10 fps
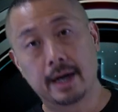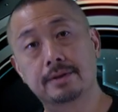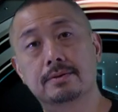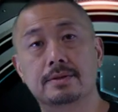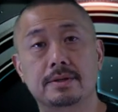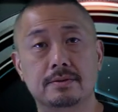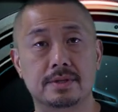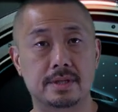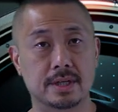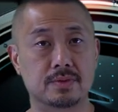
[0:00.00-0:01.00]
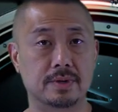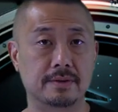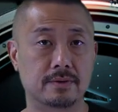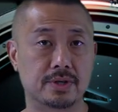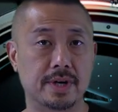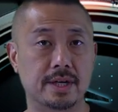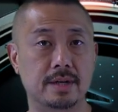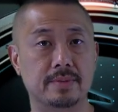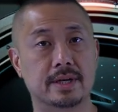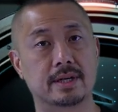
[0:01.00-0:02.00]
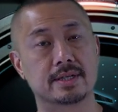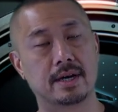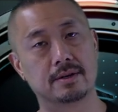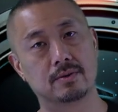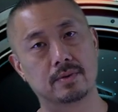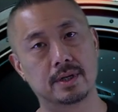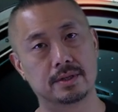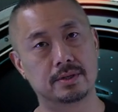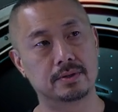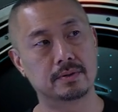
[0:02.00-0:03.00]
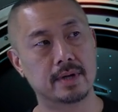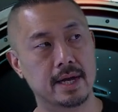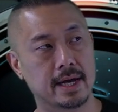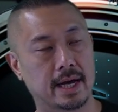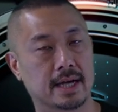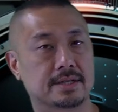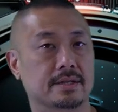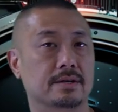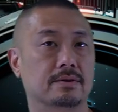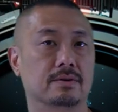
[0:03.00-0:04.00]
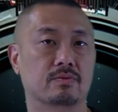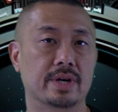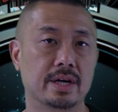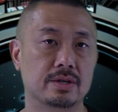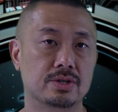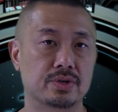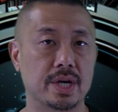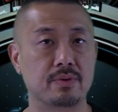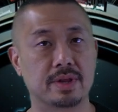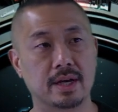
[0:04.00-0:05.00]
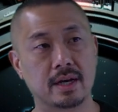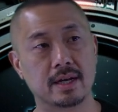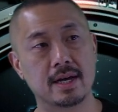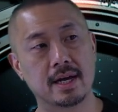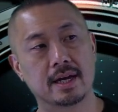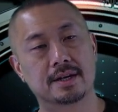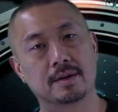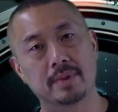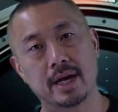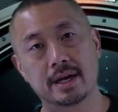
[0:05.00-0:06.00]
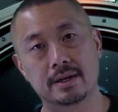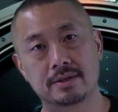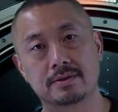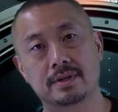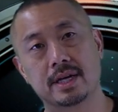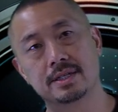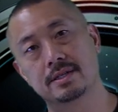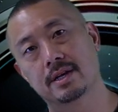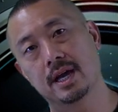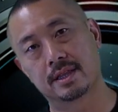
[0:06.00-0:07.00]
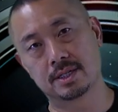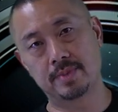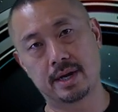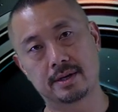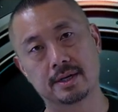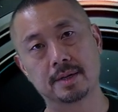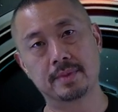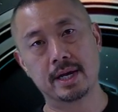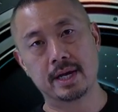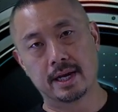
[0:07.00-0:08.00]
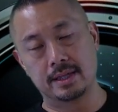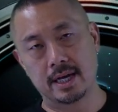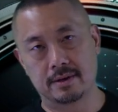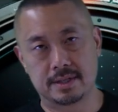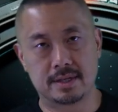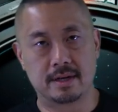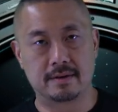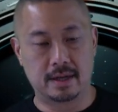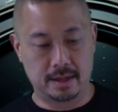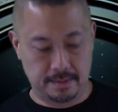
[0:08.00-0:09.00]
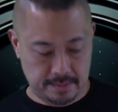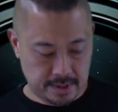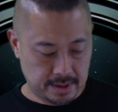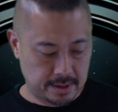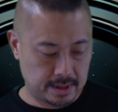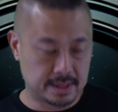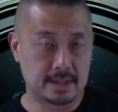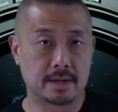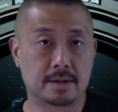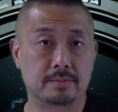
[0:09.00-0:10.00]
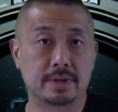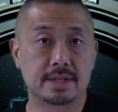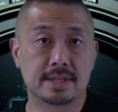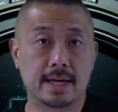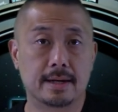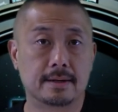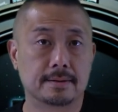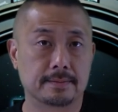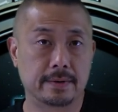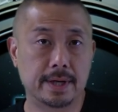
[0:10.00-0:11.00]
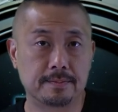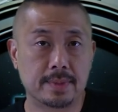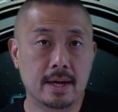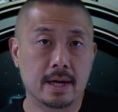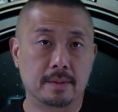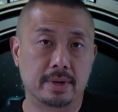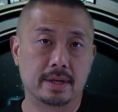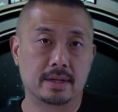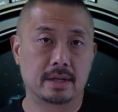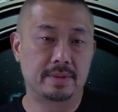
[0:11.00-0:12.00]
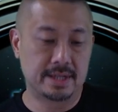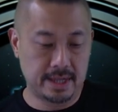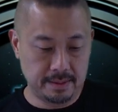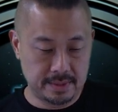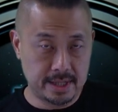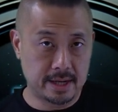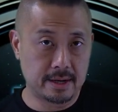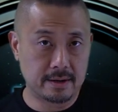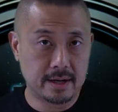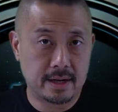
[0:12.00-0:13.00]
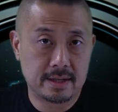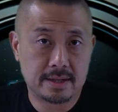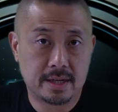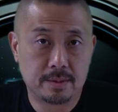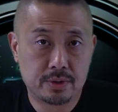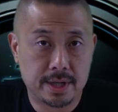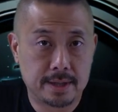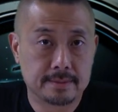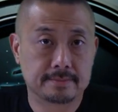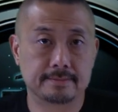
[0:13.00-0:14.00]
I don't use this one for training because I don't want to accidentally go to the range, train with it, come back, get too lazy to hang this back up, and now it's not a complete set. All right? But in the meantime, take care, guys, and keep training.